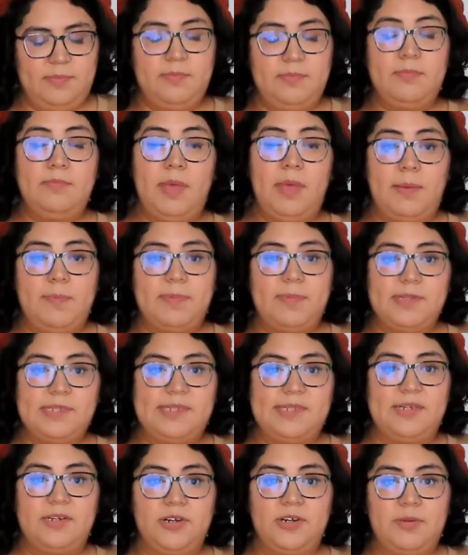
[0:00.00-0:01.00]
maple
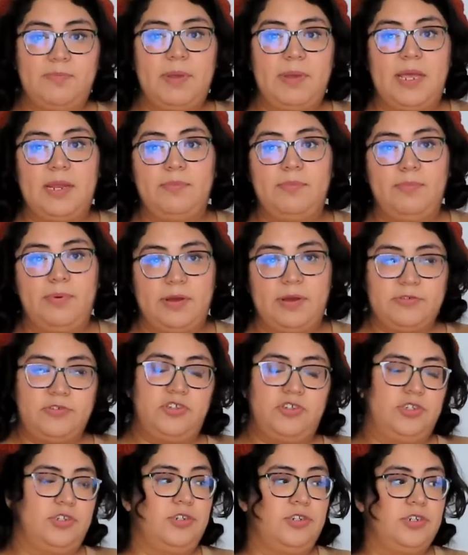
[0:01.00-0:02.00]
syrup and brown
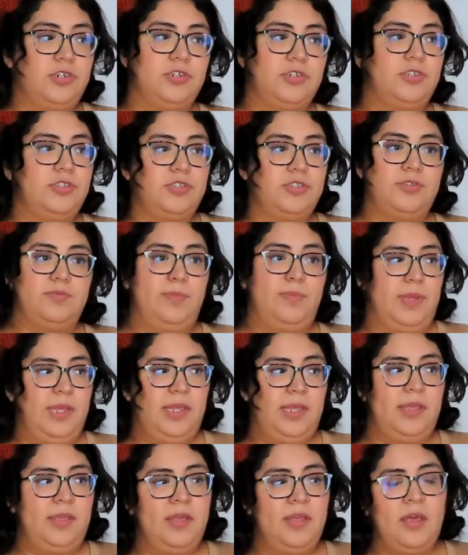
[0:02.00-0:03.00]
sugar to
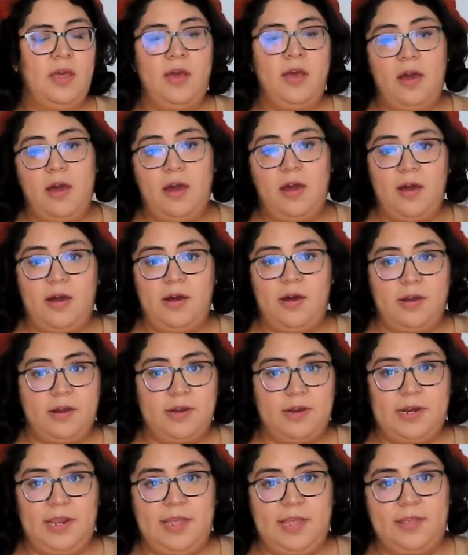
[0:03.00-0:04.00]
me
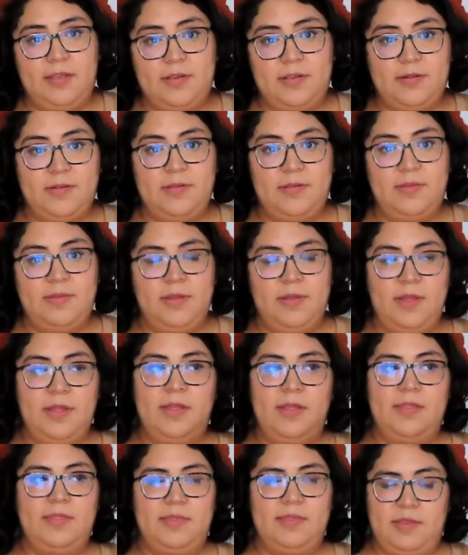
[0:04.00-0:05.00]
are like
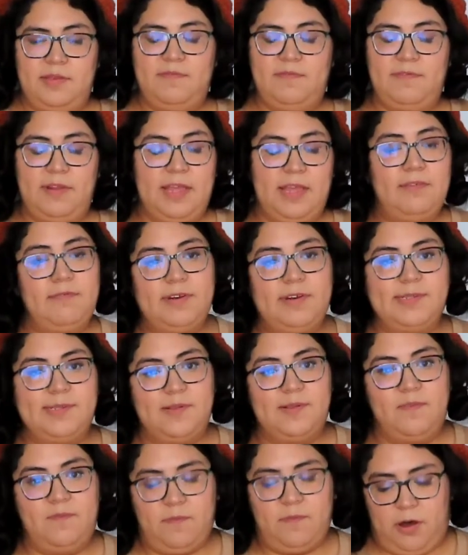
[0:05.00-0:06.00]
the
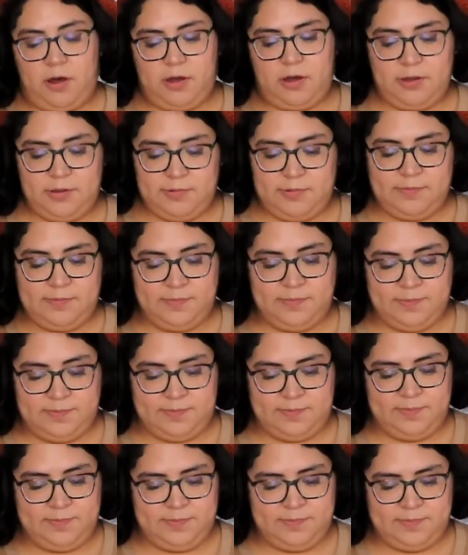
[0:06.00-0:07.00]
flavors of fall.
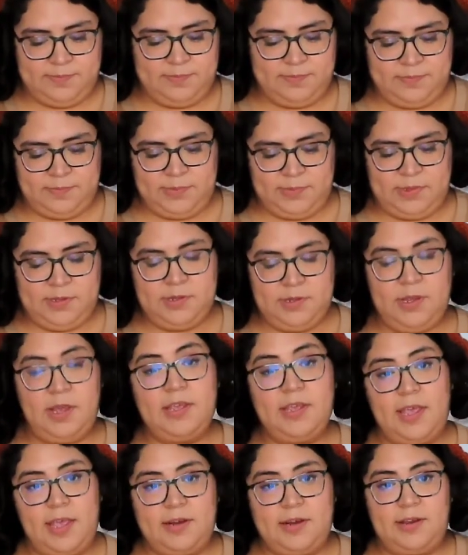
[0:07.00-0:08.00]

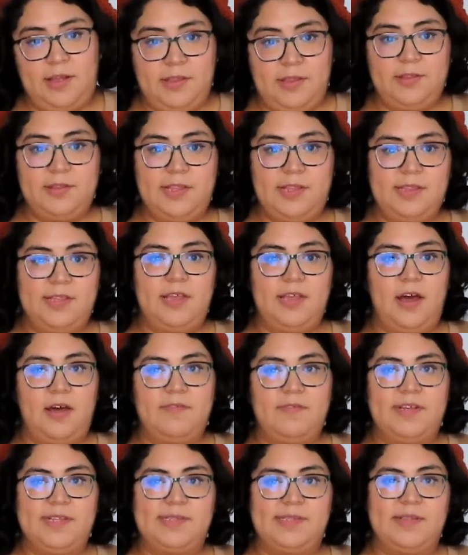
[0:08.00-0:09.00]
Again, other than the
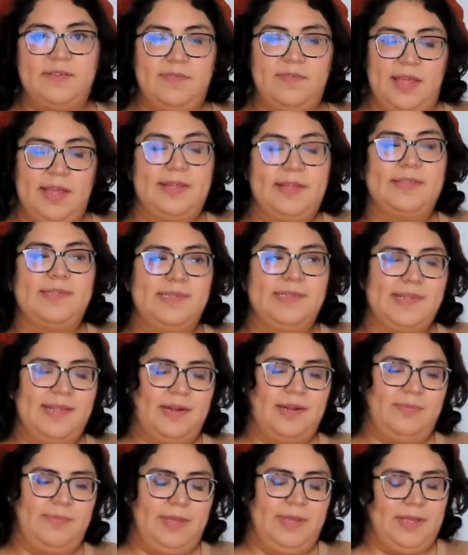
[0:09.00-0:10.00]
obvious of like
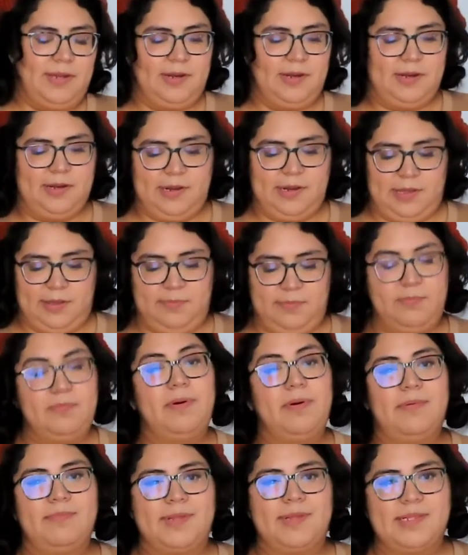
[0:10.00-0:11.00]
cinnamon and like
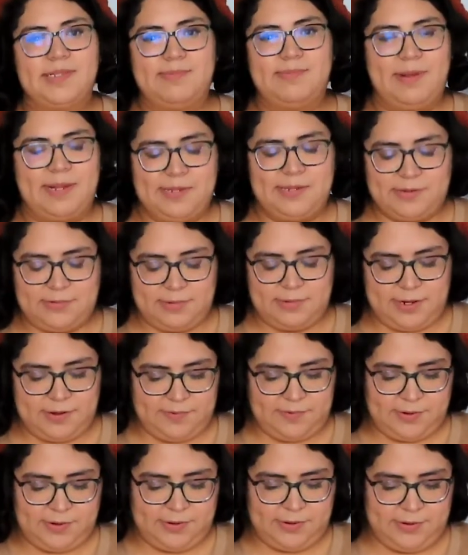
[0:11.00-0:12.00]
pumpkin spice or
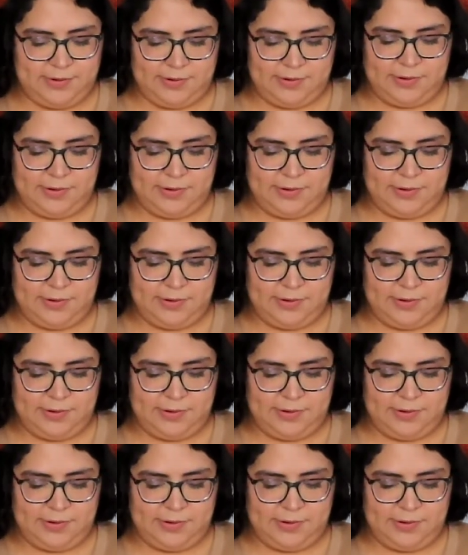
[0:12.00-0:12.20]
whatever.